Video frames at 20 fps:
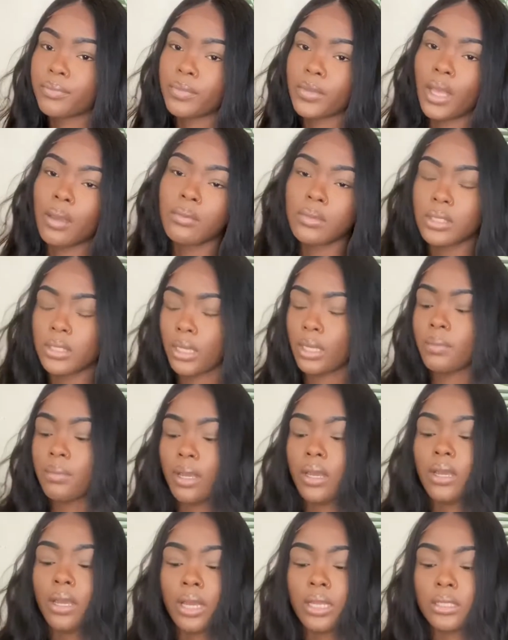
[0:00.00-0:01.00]
gonna take my
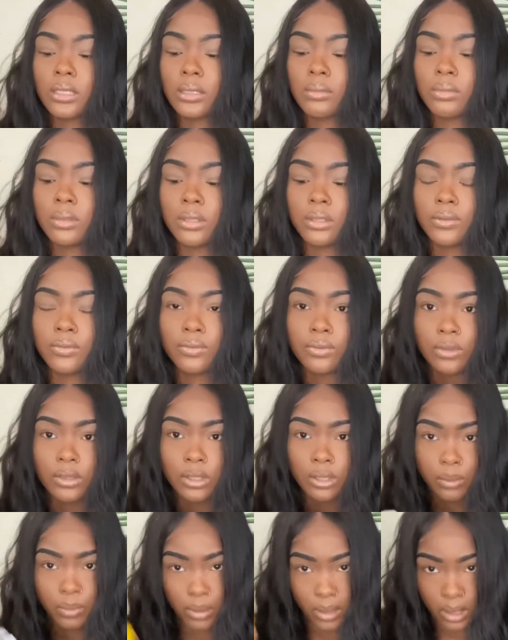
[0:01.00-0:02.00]
Got To Be Free
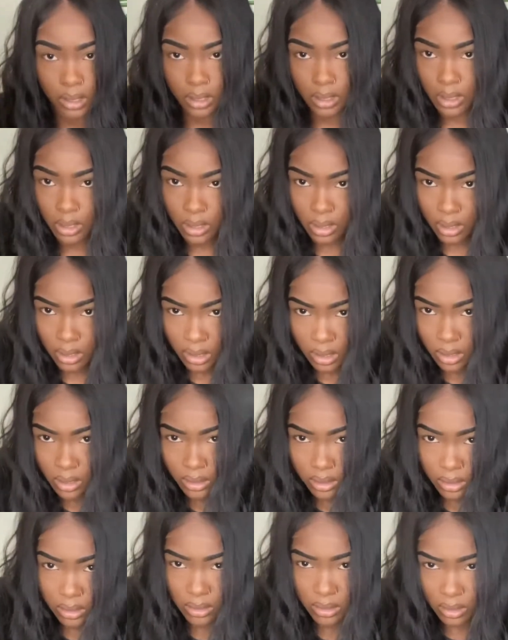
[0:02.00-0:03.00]
Spray and
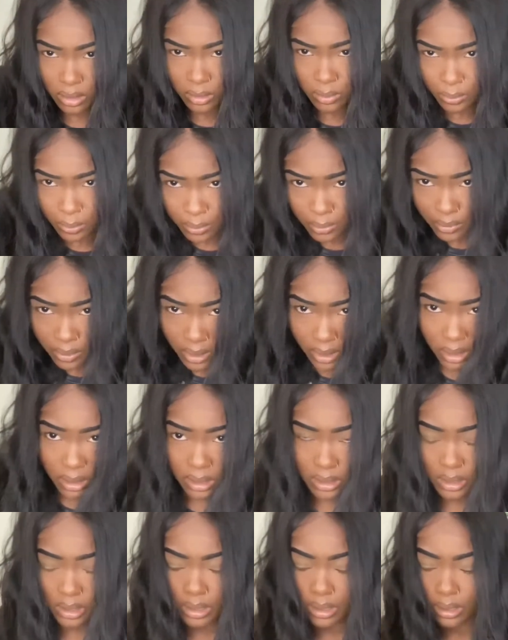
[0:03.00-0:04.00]
spray the
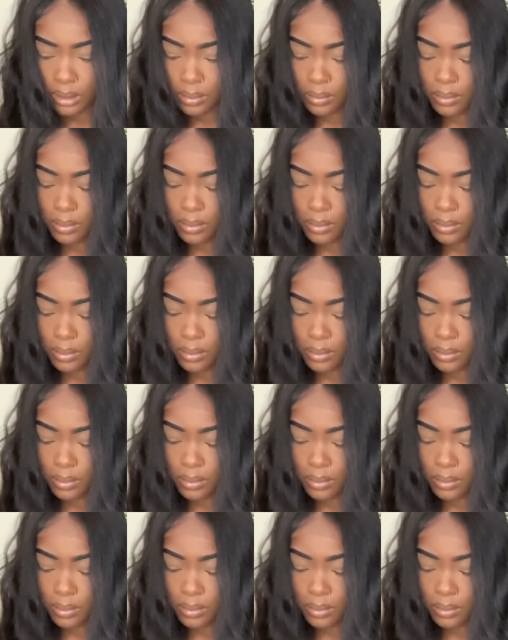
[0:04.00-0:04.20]
top,